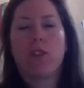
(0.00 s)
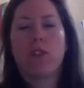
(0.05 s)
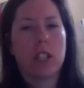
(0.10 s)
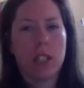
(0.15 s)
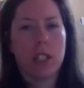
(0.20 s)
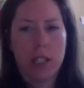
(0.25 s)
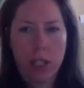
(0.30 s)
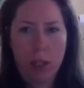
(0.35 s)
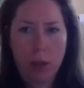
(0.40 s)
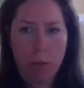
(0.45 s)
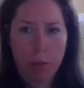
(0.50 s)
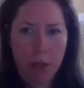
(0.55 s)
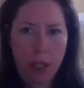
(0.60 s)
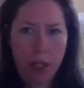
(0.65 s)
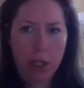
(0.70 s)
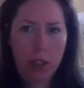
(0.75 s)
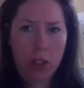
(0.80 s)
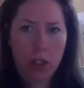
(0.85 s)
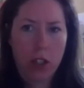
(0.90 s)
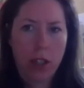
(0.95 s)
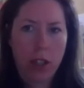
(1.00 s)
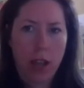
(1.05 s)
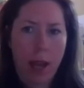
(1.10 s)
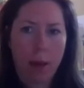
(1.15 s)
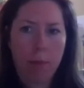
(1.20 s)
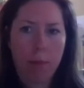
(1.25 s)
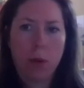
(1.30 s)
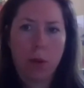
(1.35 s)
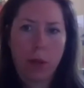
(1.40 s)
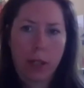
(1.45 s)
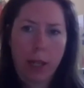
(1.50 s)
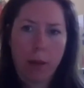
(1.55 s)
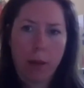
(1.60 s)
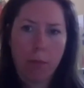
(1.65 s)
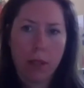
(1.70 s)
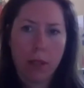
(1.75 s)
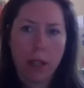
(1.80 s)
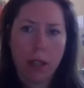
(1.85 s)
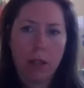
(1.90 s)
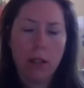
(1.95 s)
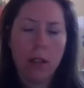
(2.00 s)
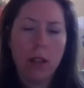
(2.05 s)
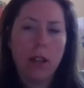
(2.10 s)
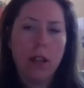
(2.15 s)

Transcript: steel production at Port Kembla.